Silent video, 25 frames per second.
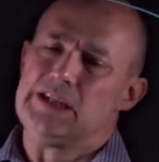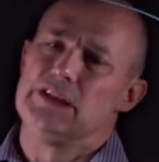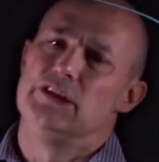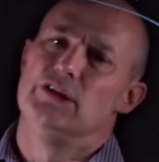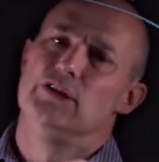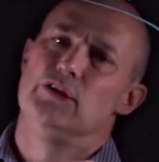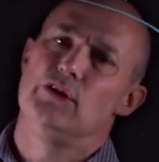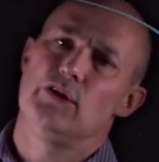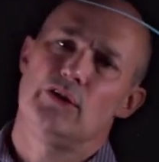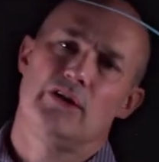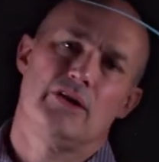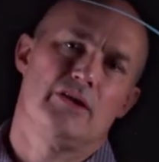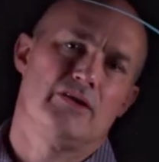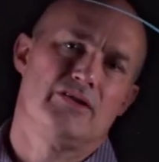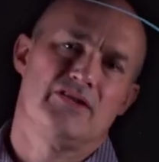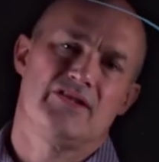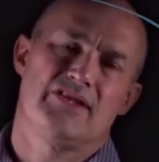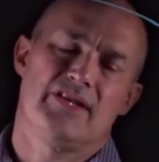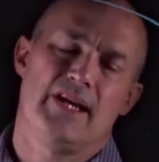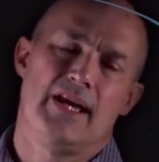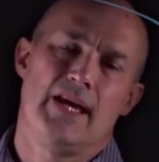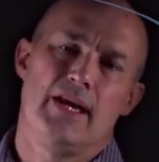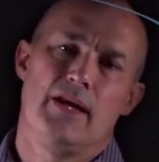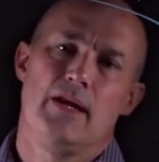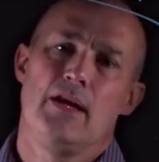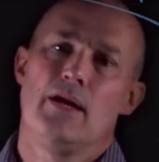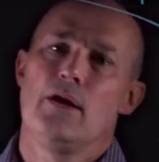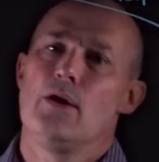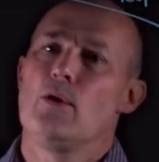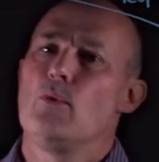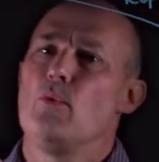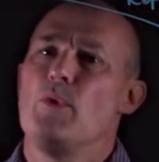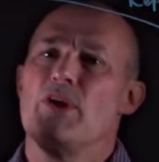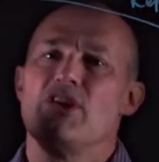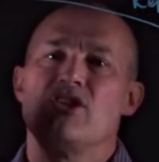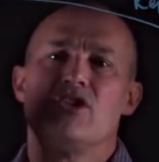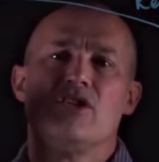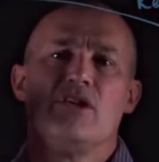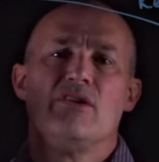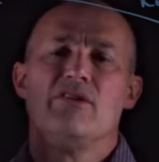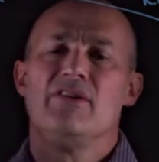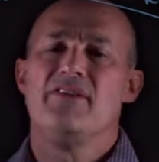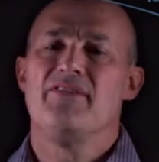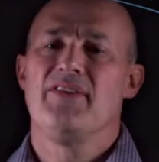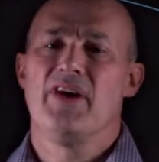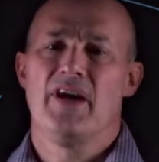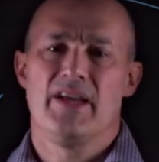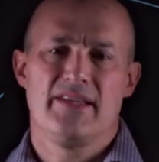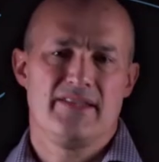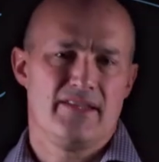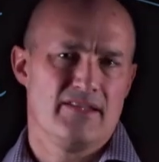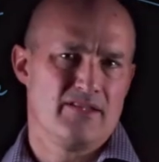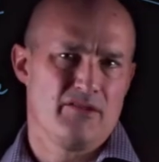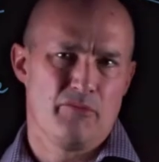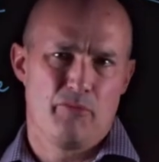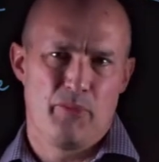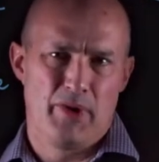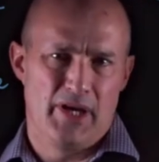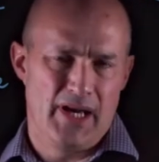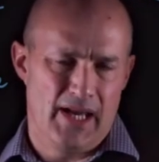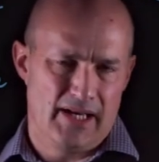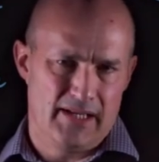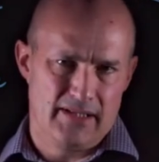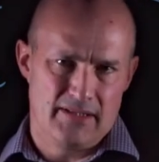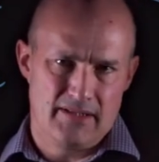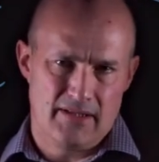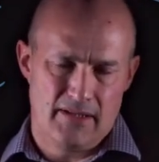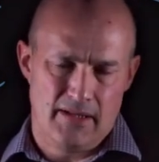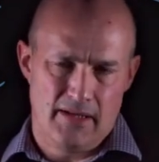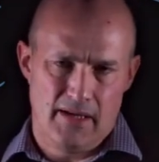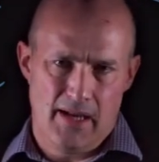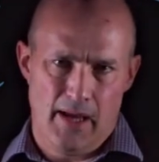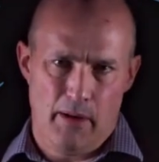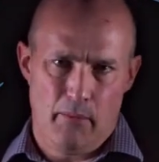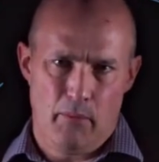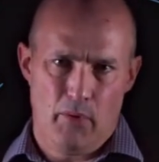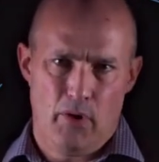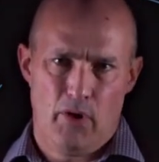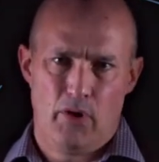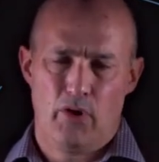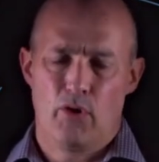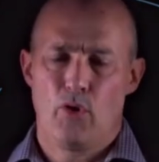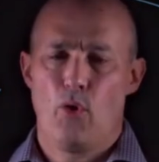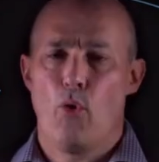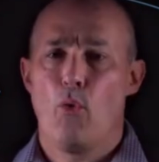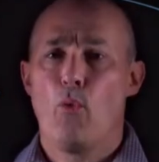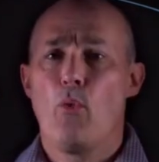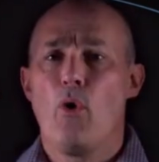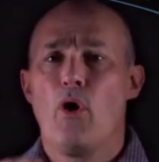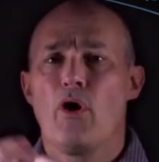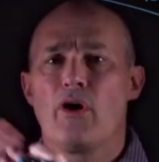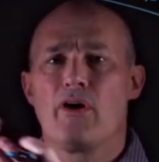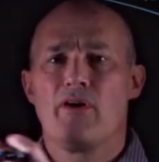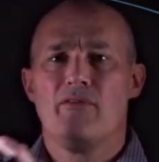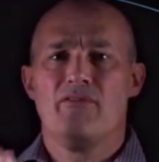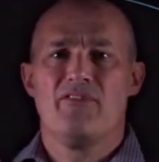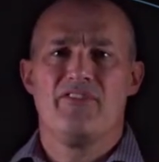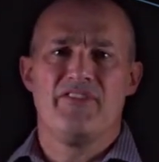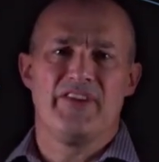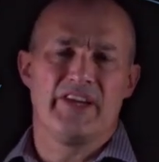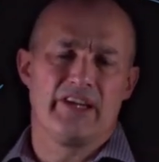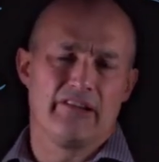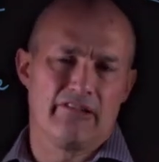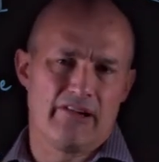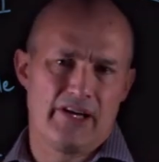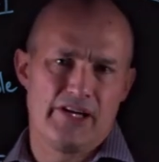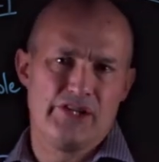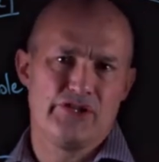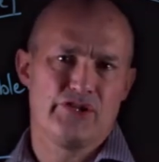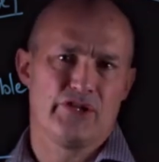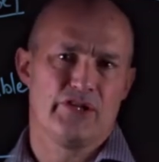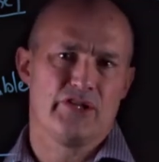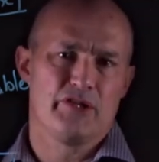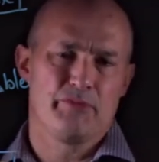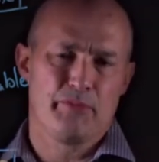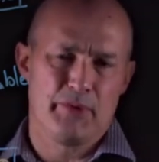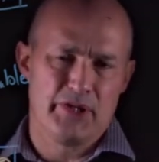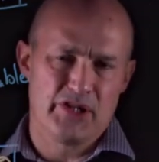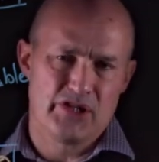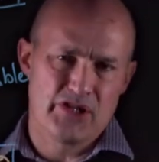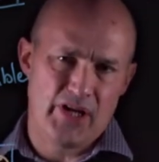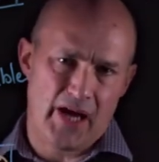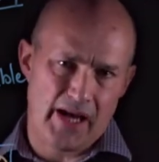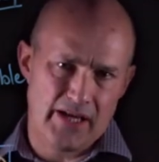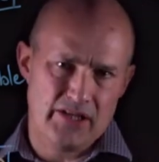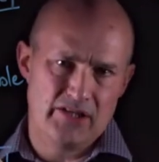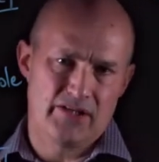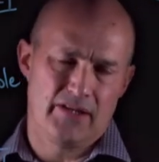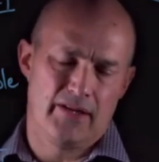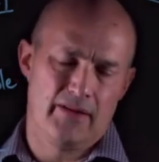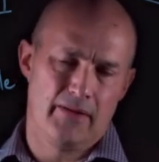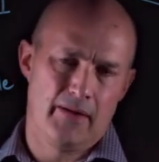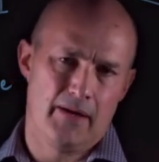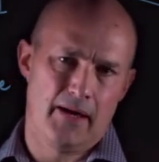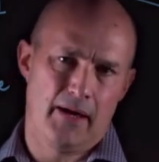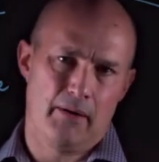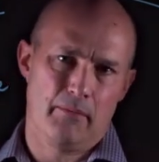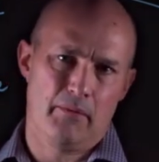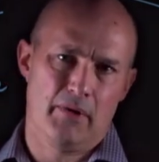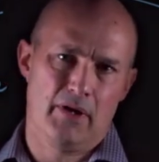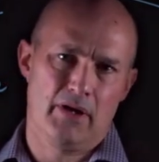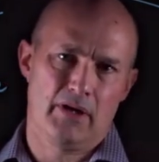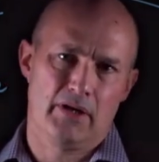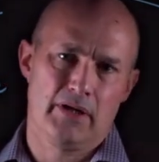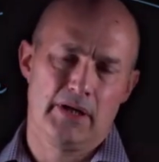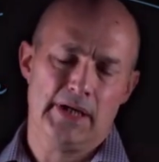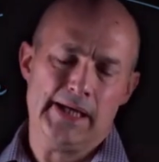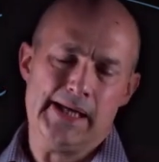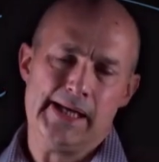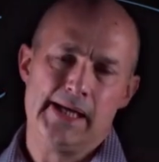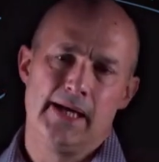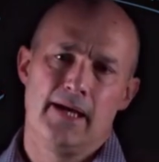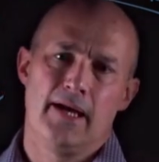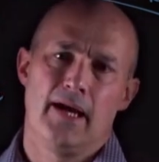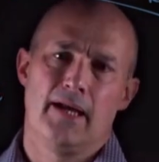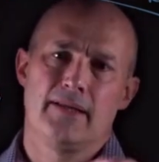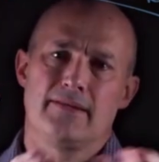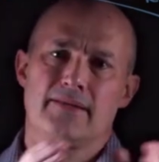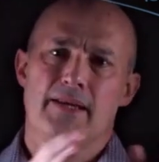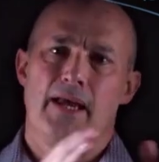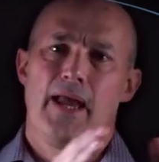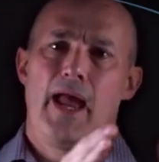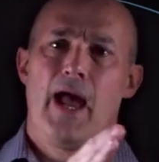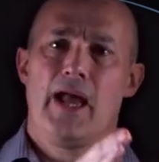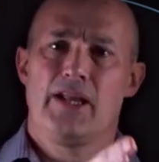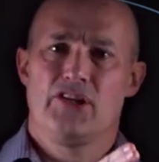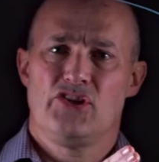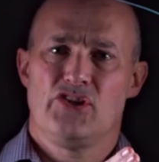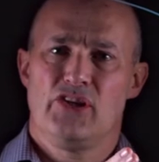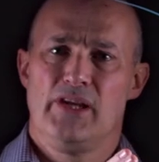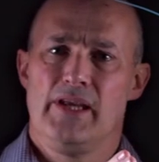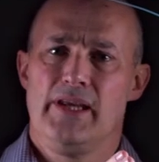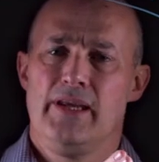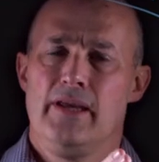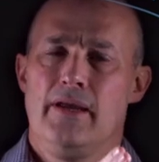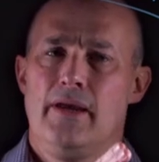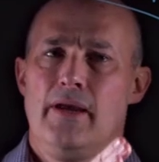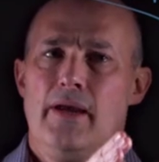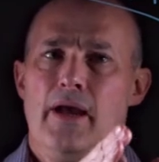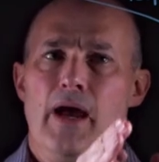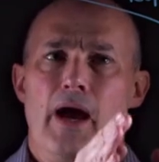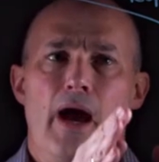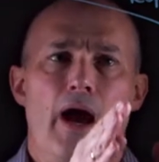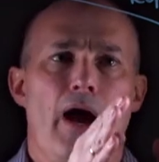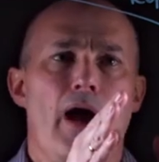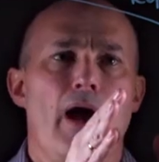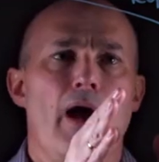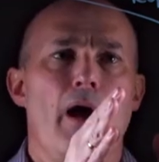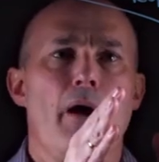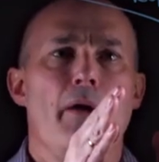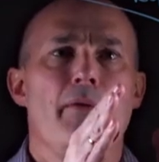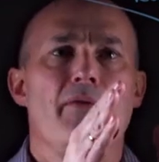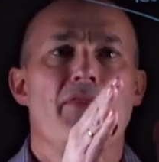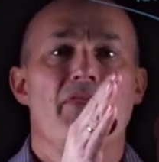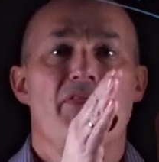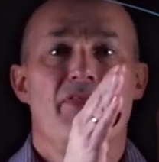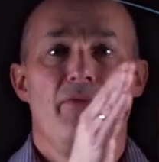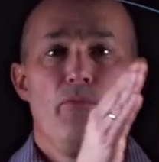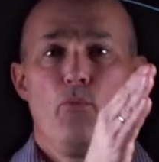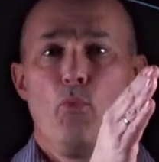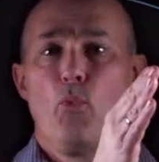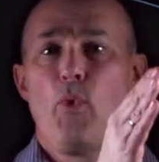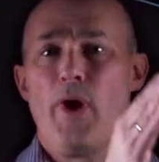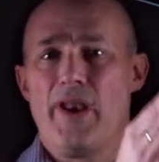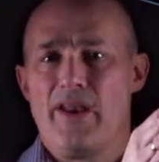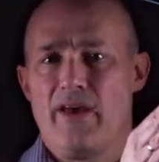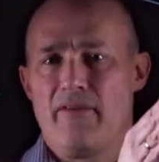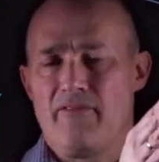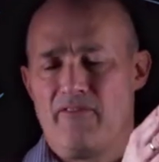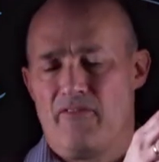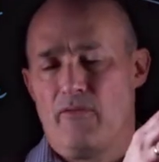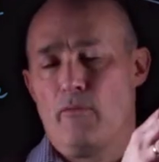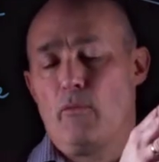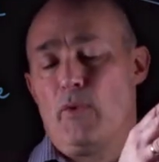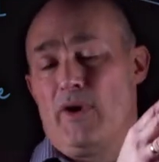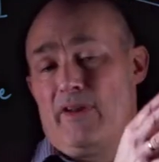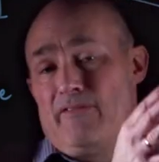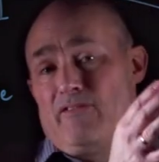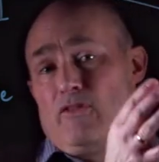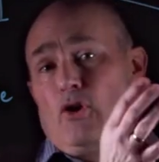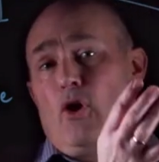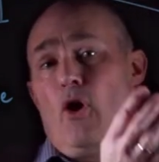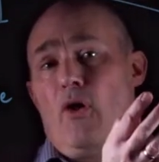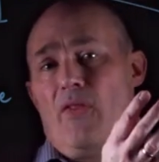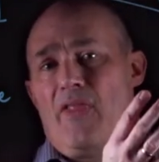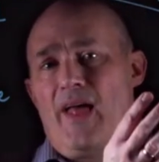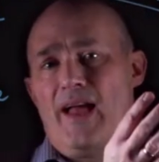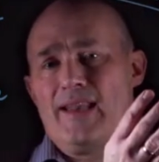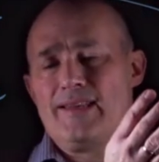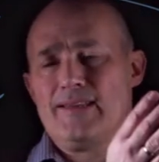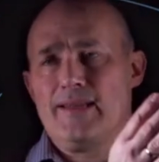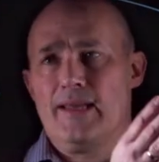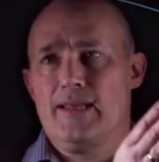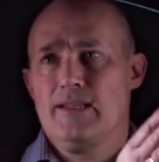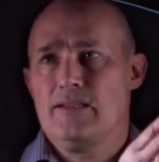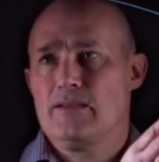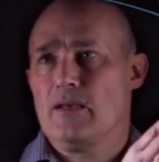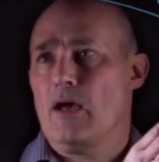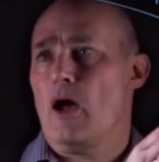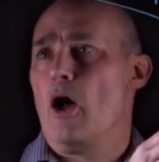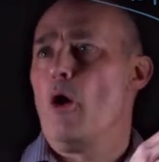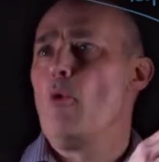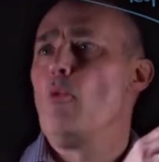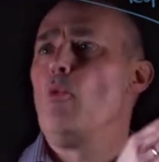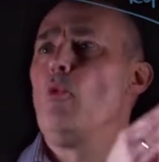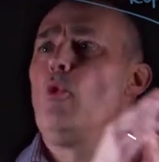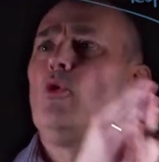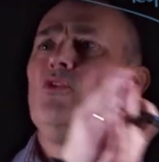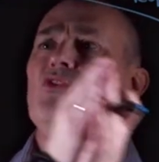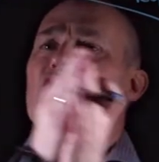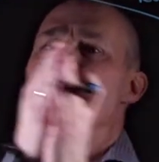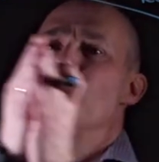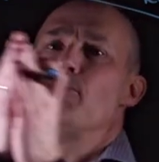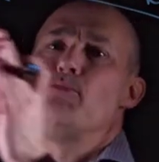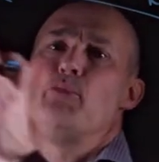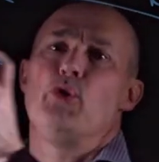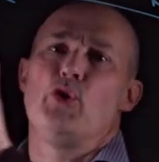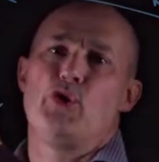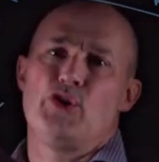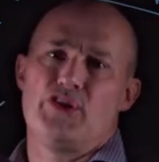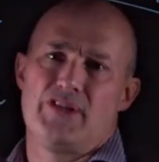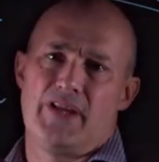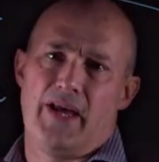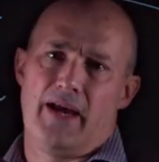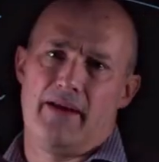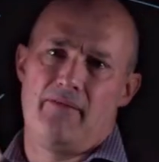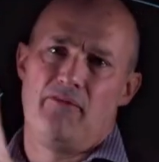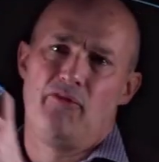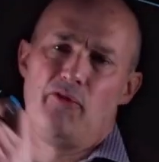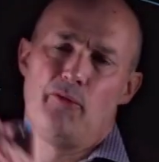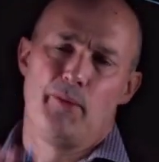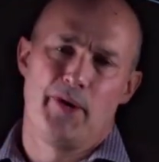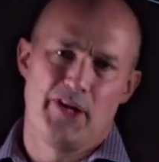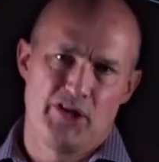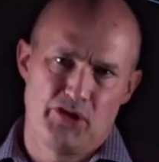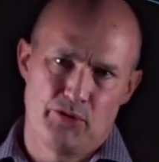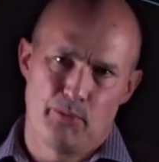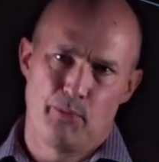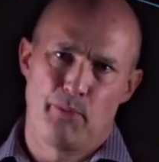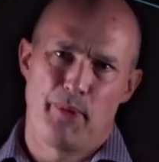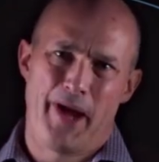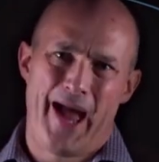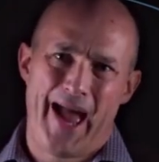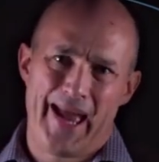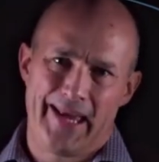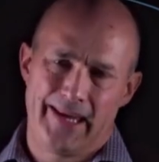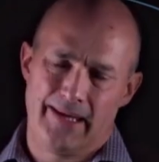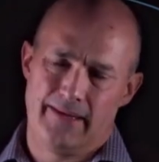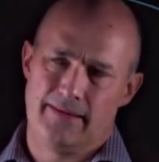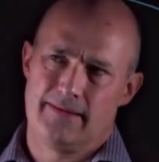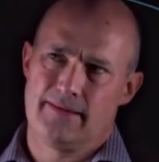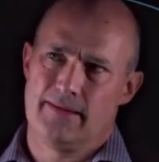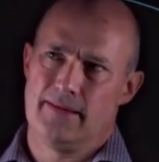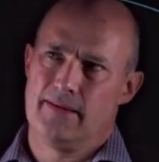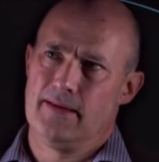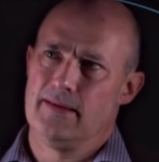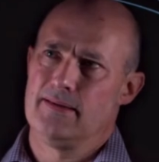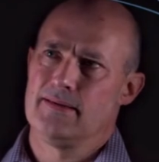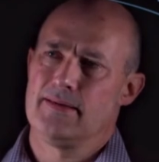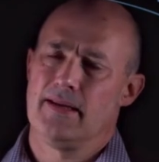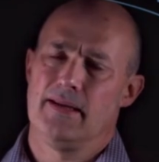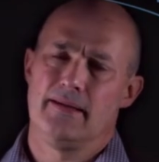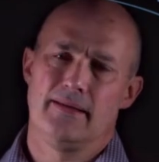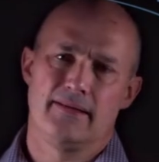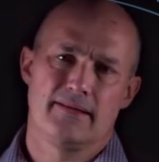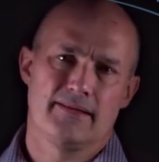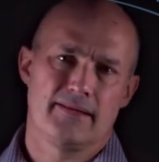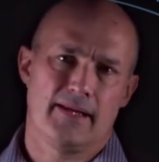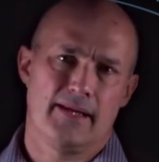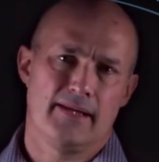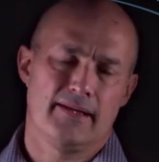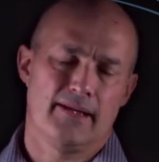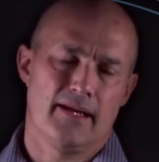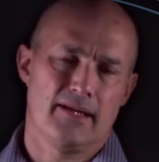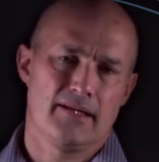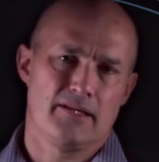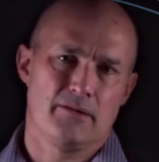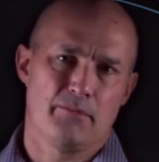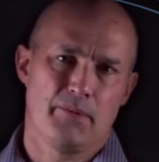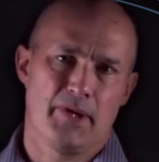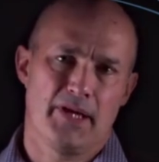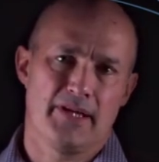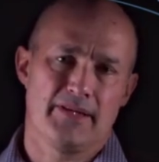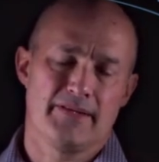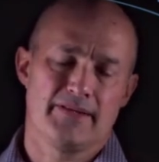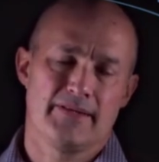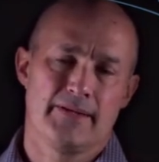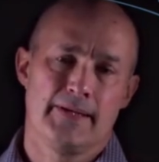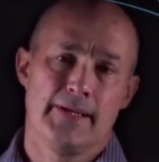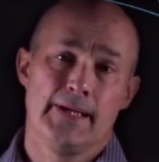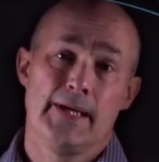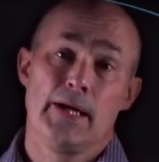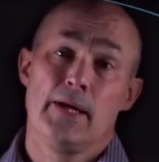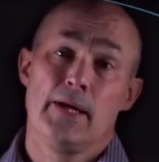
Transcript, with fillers: look and see which new devices have been added to the network or what configuration has been changed in the network and say, actually, when I've, when I've got that data, I want to push that information back into the intended state database